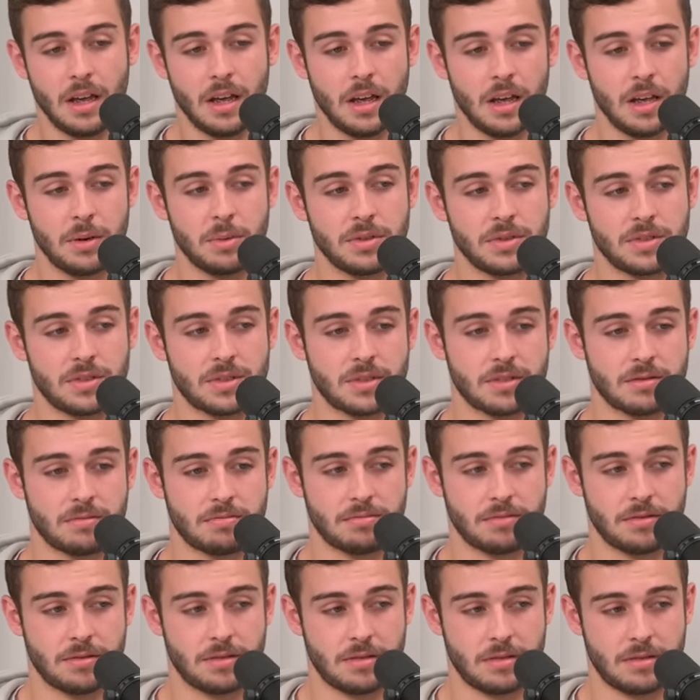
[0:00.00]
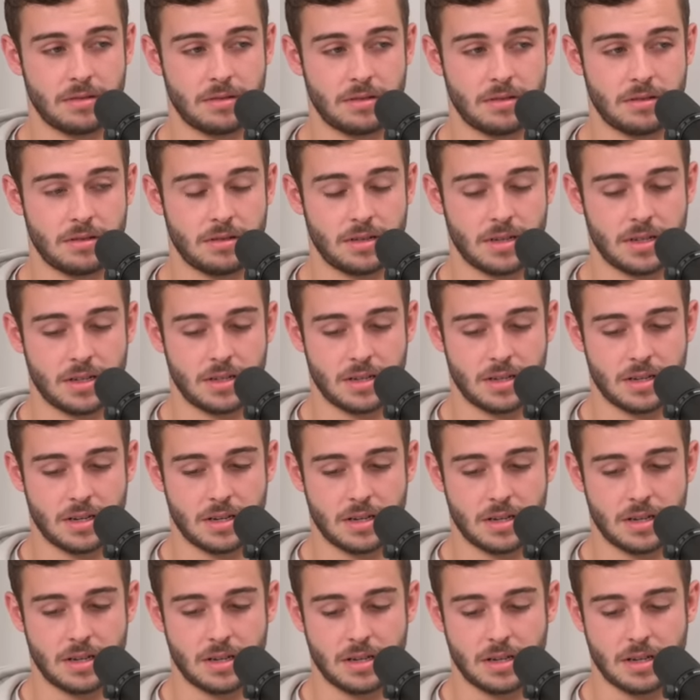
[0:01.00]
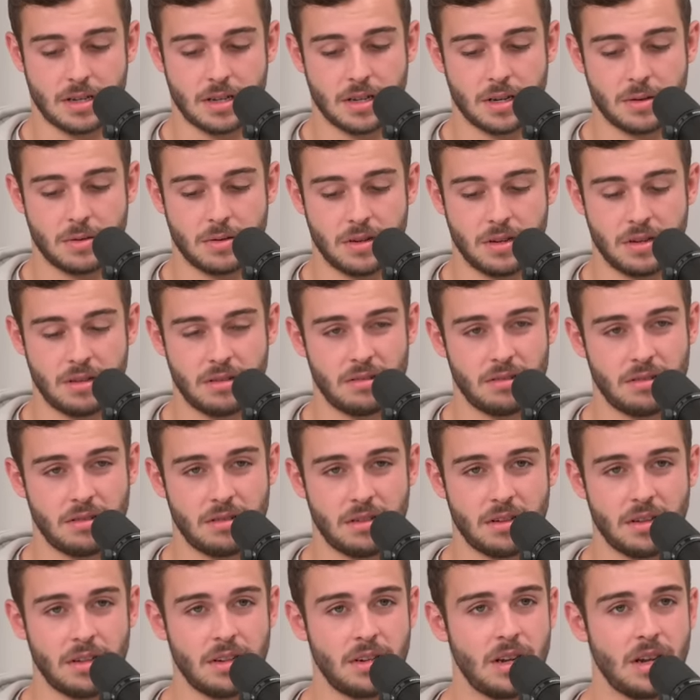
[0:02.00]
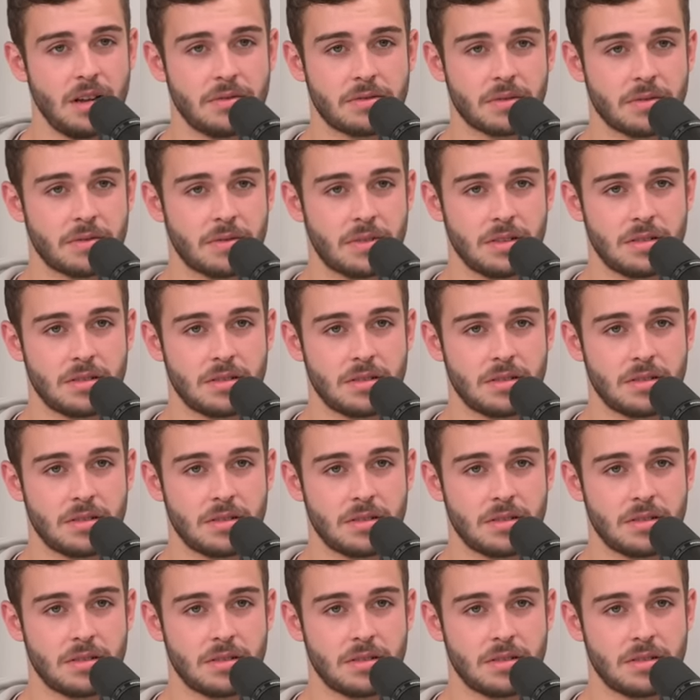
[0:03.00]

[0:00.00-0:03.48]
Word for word: It was. I mean, neither of the